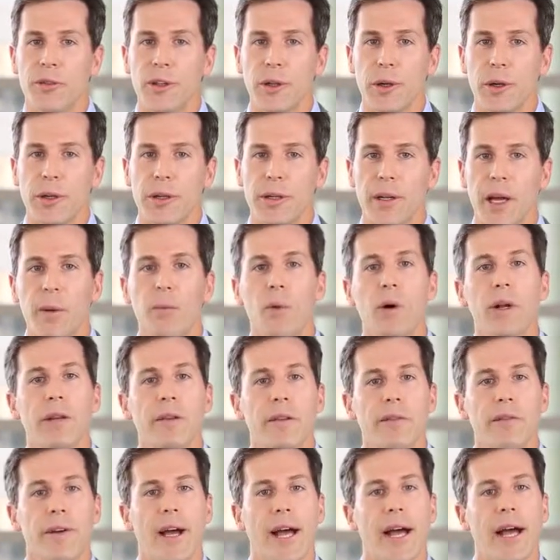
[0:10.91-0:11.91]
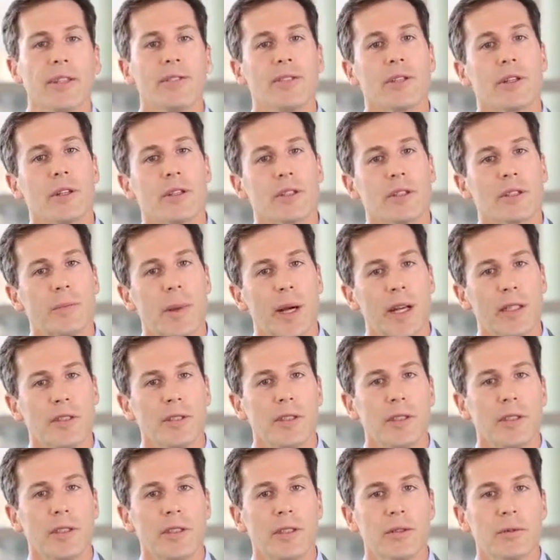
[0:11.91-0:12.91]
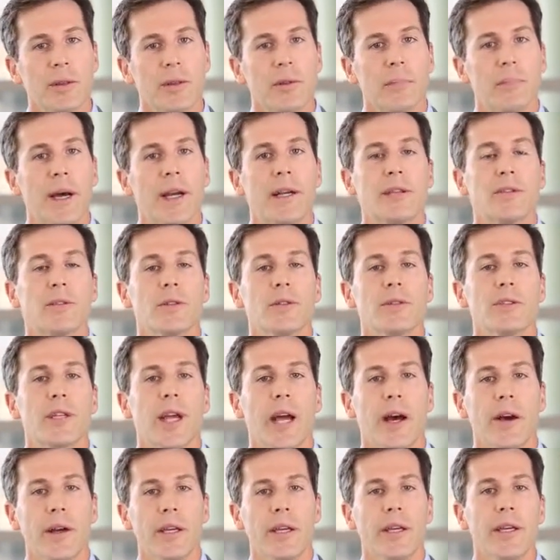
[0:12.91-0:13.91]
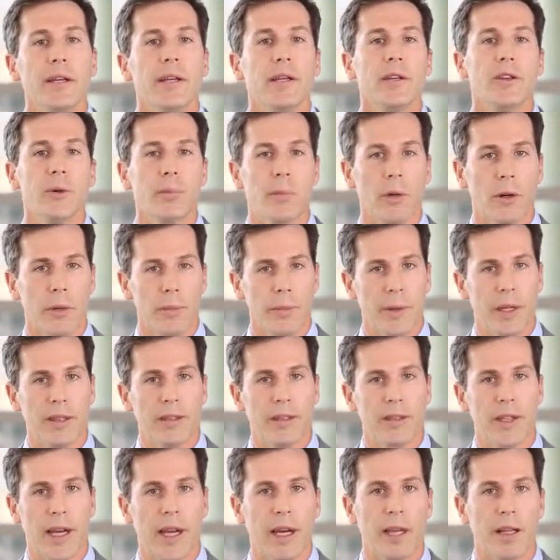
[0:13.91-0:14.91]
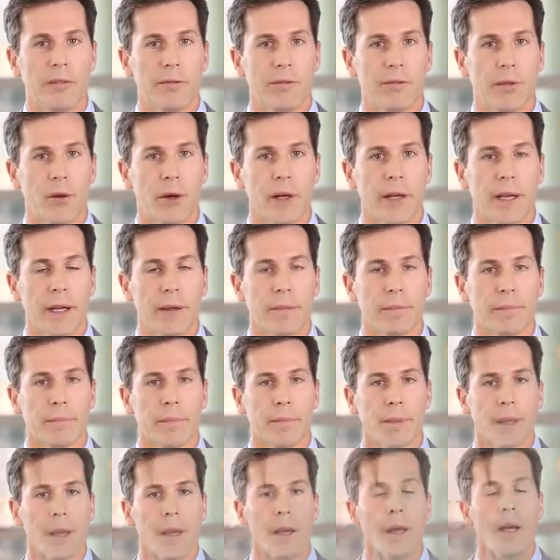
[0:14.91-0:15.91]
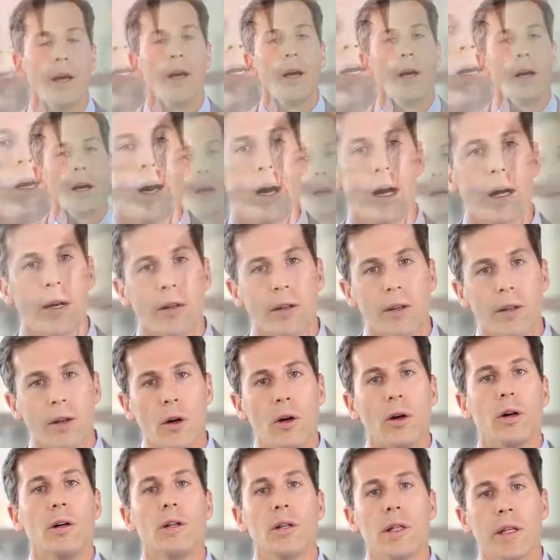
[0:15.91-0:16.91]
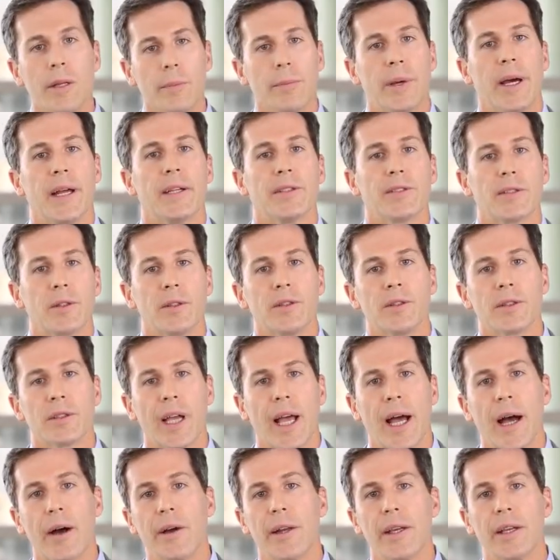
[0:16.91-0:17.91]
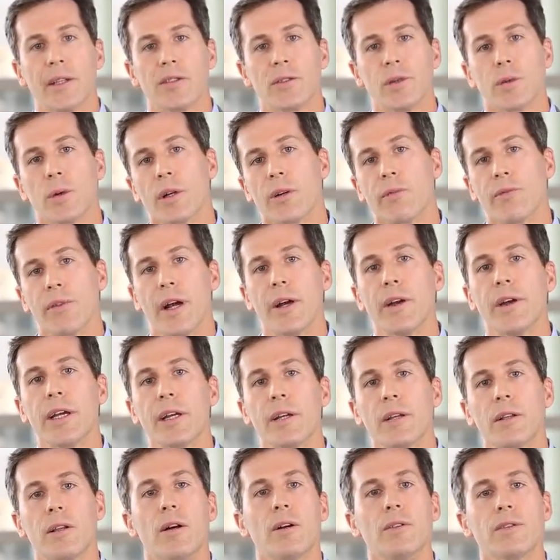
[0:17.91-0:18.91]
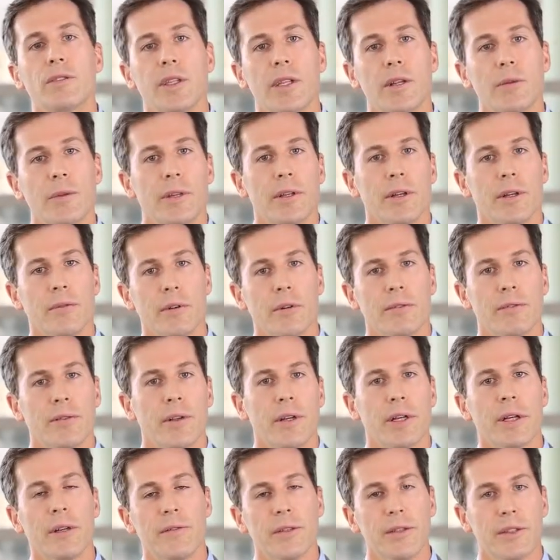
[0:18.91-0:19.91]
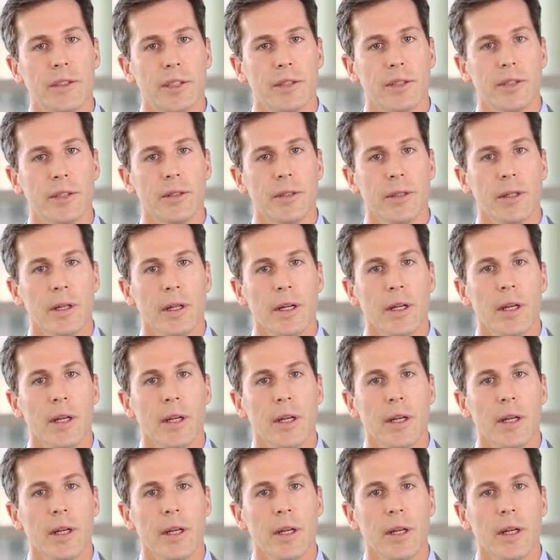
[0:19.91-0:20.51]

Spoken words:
Hewitt. I'm one of the vascular specialists with Pedes Orange County in Newport Beach, California. Our goal in Pedes Orange County is to work very closely with your referring physician